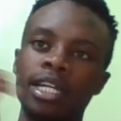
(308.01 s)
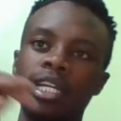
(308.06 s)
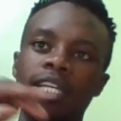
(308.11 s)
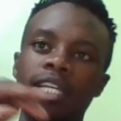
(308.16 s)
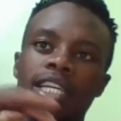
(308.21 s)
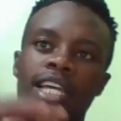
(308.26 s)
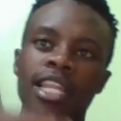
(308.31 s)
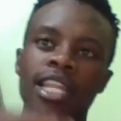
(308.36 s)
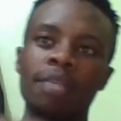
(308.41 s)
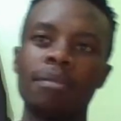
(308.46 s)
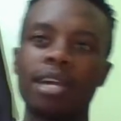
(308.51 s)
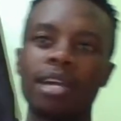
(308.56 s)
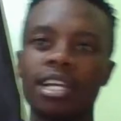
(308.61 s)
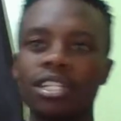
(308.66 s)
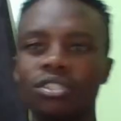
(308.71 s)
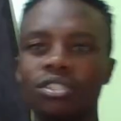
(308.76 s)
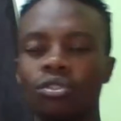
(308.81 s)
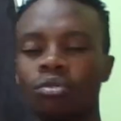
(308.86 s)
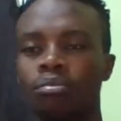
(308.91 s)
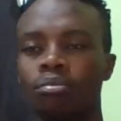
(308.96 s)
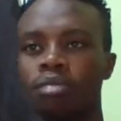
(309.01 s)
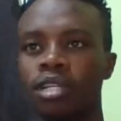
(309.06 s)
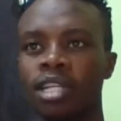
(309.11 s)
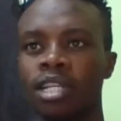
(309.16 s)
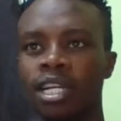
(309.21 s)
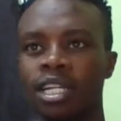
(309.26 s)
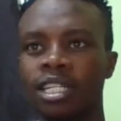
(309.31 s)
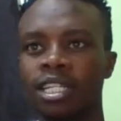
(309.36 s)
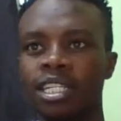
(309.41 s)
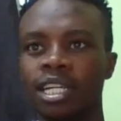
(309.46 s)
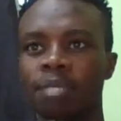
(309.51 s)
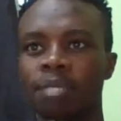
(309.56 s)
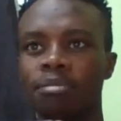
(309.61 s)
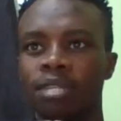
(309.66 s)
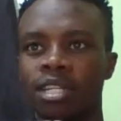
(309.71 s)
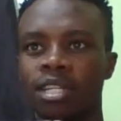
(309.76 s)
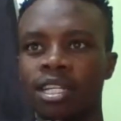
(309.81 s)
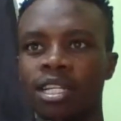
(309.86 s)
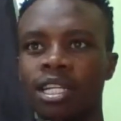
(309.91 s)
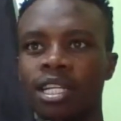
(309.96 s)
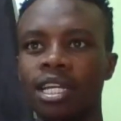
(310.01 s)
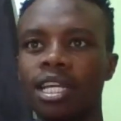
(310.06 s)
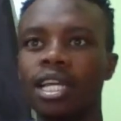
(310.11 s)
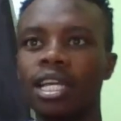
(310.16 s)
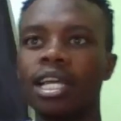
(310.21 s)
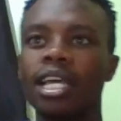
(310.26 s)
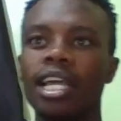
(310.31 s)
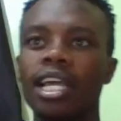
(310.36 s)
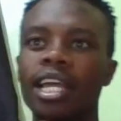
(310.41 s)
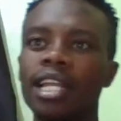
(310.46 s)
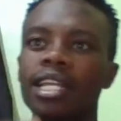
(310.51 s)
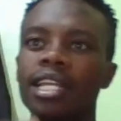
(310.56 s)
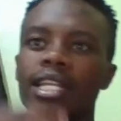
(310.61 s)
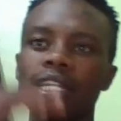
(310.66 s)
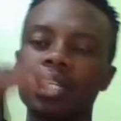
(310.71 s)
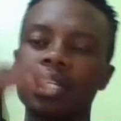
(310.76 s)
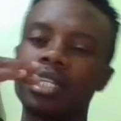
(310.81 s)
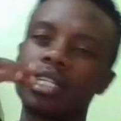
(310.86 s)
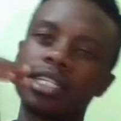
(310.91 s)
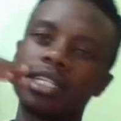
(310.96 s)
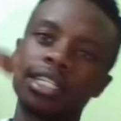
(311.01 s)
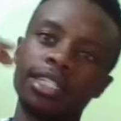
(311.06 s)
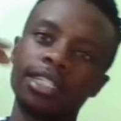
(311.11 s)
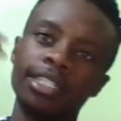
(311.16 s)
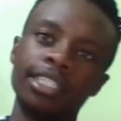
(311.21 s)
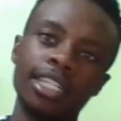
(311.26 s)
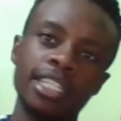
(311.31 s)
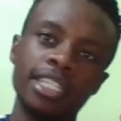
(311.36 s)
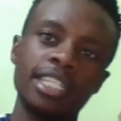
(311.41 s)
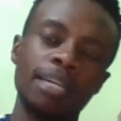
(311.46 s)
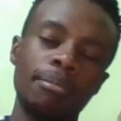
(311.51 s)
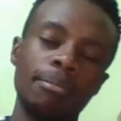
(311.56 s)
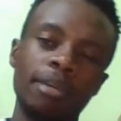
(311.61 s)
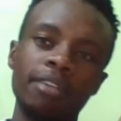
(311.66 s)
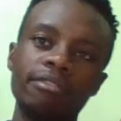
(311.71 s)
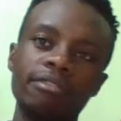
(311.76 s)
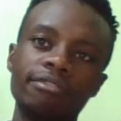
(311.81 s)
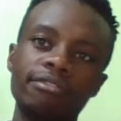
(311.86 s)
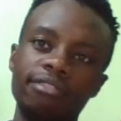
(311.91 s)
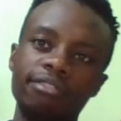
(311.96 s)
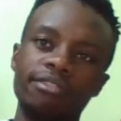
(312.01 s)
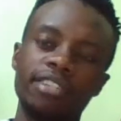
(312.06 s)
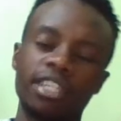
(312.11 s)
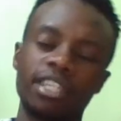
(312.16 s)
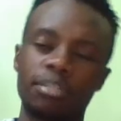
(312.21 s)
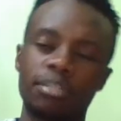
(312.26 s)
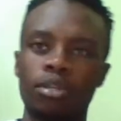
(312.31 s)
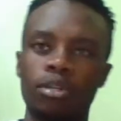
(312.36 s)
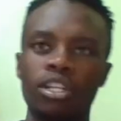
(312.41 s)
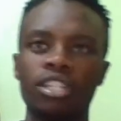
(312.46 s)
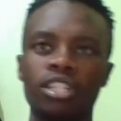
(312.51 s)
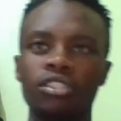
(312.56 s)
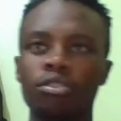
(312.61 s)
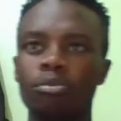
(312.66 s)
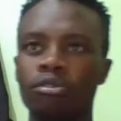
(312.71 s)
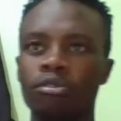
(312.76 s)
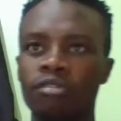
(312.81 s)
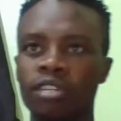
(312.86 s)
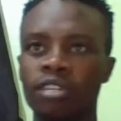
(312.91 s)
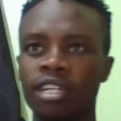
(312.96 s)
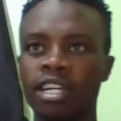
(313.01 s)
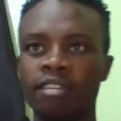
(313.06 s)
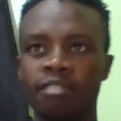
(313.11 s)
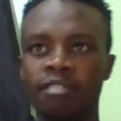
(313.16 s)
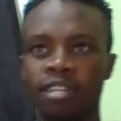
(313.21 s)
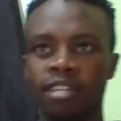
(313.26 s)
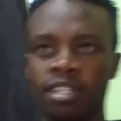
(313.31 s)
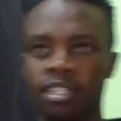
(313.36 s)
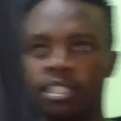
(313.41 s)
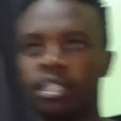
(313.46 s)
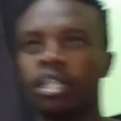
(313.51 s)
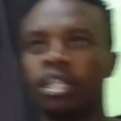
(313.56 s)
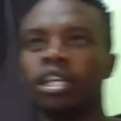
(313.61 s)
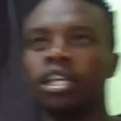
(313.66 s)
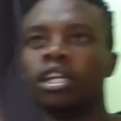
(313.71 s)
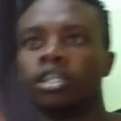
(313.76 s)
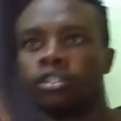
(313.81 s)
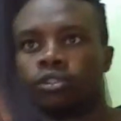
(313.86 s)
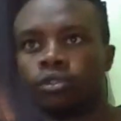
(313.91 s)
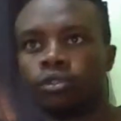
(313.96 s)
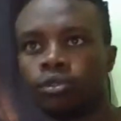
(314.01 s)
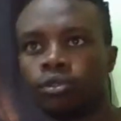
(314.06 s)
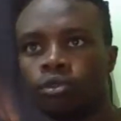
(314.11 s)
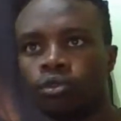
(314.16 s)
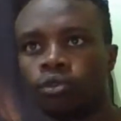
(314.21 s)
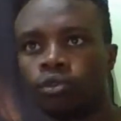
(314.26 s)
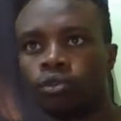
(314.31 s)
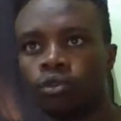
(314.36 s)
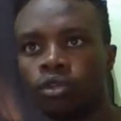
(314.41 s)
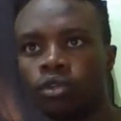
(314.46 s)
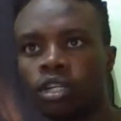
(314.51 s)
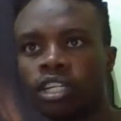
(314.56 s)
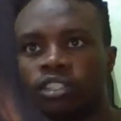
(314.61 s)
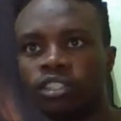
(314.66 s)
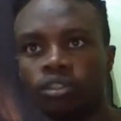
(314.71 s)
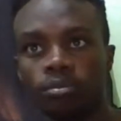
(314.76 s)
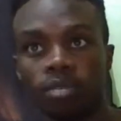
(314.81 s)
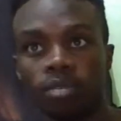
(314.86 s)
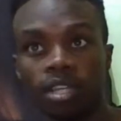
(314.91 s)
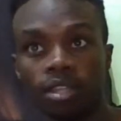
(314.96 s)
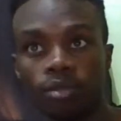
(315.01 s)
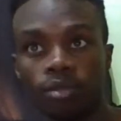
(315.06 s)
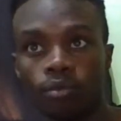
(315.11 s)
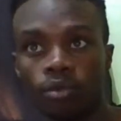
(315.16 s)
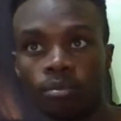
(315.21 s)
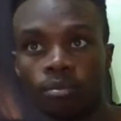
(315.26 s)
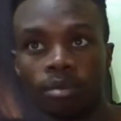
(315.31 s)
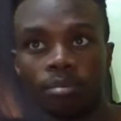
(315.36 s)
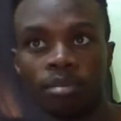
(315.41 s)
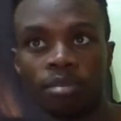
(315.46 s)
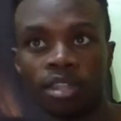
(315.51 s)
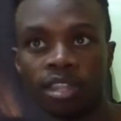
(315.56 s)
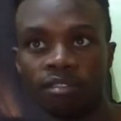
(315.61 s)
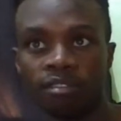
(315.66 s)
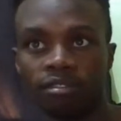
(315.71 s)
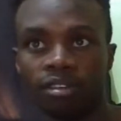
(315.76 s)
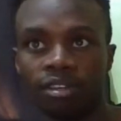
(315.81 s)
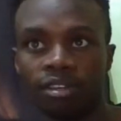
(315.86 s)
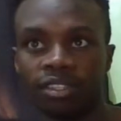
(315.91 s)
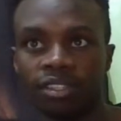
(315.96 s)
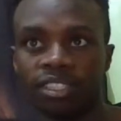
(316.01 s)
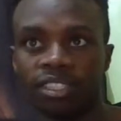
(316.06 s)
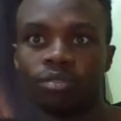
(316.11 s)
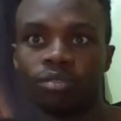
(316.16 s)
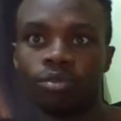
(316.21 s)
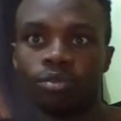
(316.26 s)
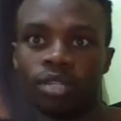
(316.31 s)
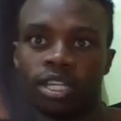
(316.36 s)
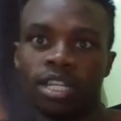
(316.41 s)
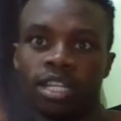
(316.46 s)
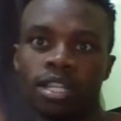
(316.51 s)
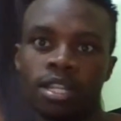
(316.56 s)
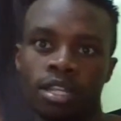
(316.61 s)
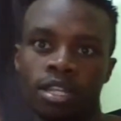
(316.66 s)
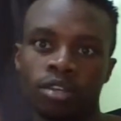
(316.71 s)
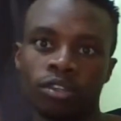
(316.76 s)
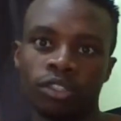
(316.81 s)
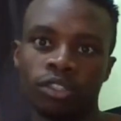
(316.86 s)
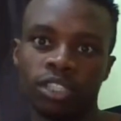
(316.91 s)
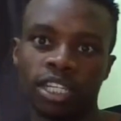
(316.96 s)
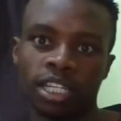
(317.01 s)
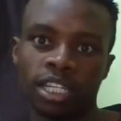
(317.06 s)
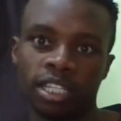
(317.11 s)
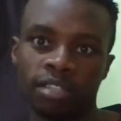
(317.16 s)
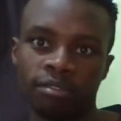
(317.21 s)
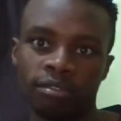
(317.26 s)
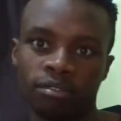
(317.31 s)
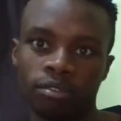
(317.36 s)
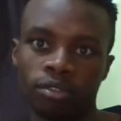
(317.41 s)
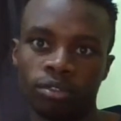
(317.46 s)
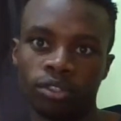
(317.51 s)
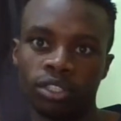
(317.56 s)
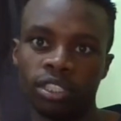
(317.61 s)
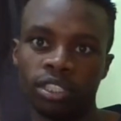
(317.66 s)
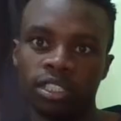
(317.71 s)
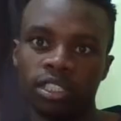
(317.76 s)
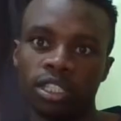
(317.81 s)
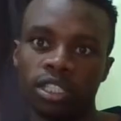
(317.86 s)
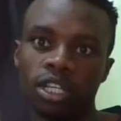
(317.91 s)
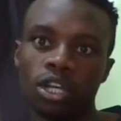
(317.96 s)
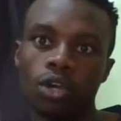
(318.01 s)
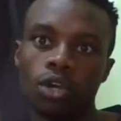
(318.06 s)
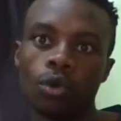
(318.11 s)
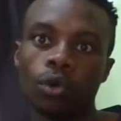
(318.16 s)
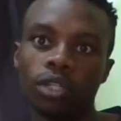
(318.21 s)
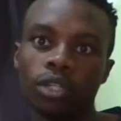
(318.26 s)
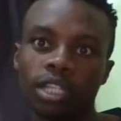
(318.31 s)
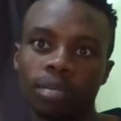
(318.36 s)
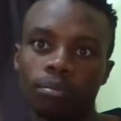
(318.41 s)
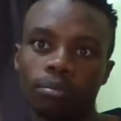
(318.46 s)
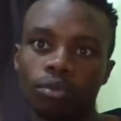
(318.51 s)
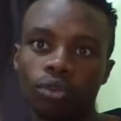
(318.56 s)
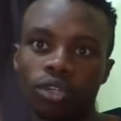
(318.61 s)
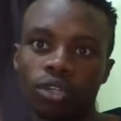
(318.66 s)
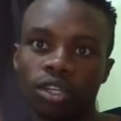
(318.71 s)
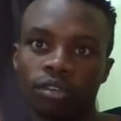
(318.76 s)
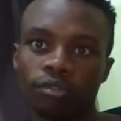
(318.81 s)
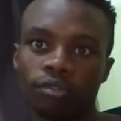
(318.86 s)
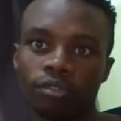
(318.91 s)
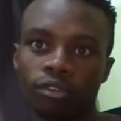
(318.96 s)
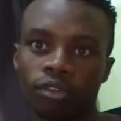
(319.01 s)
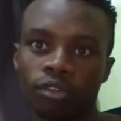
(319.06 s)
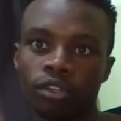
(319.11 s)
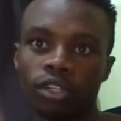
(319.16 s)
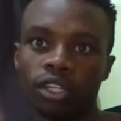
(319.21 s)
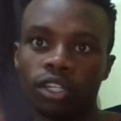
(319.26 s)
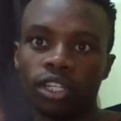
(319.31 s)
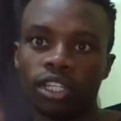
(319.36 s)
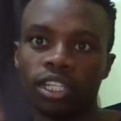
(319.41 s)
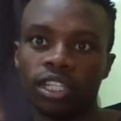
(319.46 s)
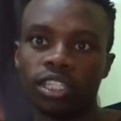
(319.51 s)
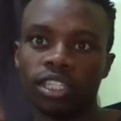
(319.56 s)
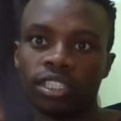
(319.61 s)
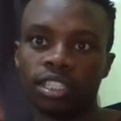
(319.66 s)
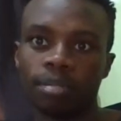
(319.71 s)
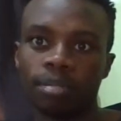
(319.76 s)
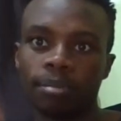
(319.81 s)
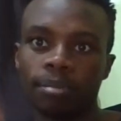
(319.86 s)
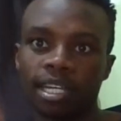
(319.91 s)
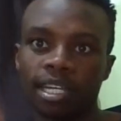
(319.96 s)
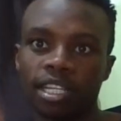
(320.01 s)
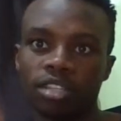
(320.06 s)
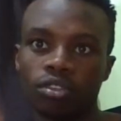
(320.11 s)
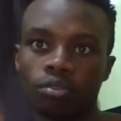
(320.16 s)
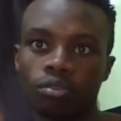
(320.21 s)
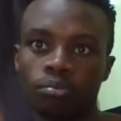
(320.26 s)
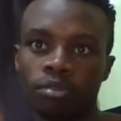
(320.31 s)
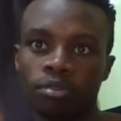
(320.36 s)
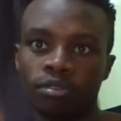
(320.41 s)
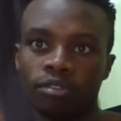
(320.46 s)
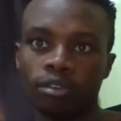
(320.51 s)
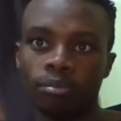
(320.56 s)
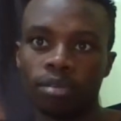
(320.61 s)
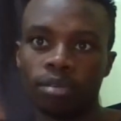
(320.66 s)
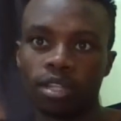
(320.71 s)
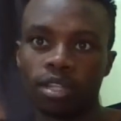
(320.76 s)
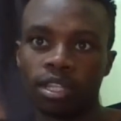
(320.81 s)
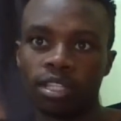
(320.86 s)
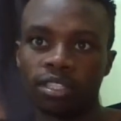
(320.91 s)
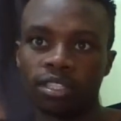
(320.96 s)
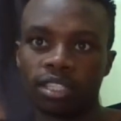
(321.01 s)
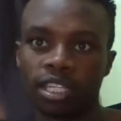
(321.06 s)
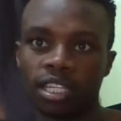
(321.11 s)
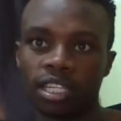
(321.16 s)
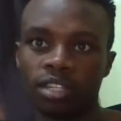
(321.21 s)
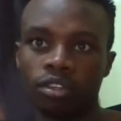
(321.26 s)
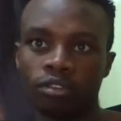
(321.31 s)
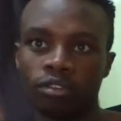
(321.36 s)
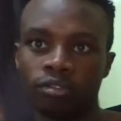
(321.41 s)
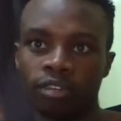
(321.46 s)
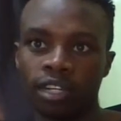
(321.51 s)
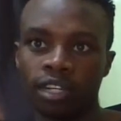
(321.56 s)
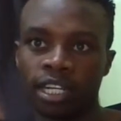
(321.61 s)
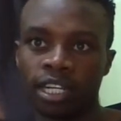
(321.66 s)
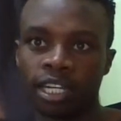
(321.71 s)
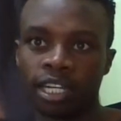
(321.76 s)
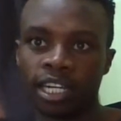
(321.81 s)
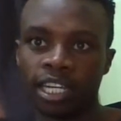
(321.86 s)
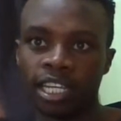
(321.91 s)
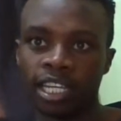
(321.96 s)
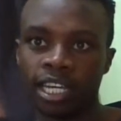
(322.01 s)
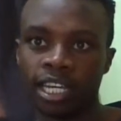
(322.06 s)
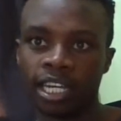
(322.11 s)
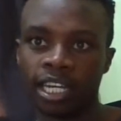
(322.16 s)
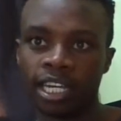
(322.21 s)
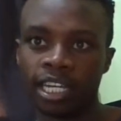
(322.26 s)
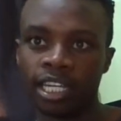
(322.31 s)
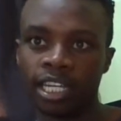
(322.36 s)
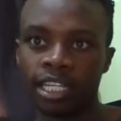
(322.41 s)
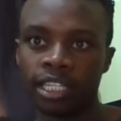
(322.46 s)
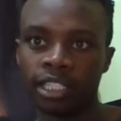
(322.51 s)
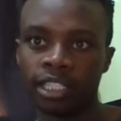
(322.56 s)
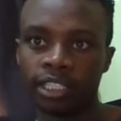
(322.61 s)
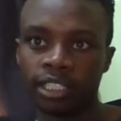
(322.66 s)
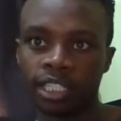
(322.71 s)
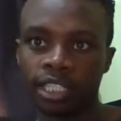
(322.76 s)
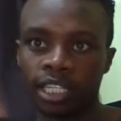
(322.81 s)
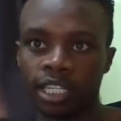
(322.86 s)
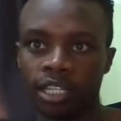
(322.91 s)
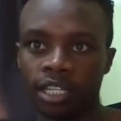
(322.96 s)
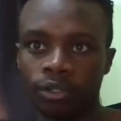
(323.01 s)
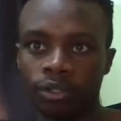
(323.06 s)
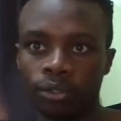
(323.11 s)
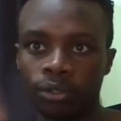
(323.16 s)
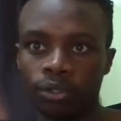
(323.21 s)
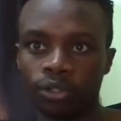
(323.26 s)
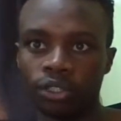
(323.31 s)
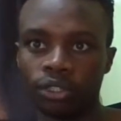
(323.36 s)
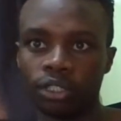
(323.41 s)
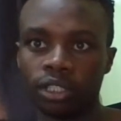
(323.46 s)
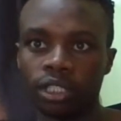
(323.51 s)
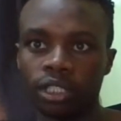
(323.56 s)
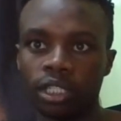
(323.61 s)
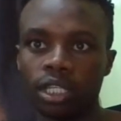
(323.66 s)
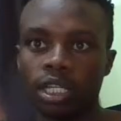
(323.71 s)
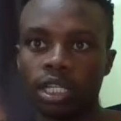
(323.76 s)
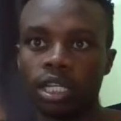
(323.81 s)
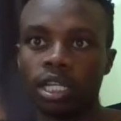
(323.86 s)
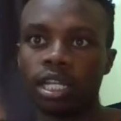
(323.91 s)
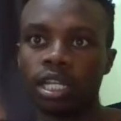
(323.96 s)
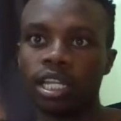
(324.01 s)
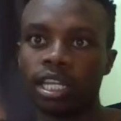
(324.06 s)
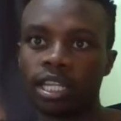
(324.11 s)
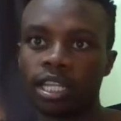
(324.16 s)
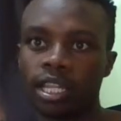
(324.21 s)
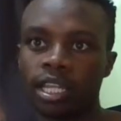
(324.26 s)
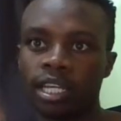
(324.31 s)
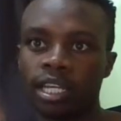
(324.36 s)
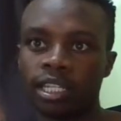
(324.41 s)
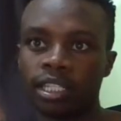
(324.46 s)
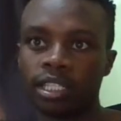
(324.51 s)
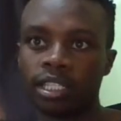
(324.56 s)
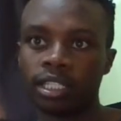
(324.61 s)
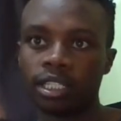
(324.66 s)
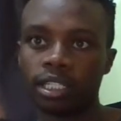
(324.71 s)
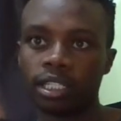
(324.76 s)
Yeah, the market should be in a clear uptrend and clearly above 50 exponential moving average. So assuming maybe in the 4 hours chart we had 3 consecutive closes, what I'm looking for is the market to be forming this kind of higher highs, higher lows, like that.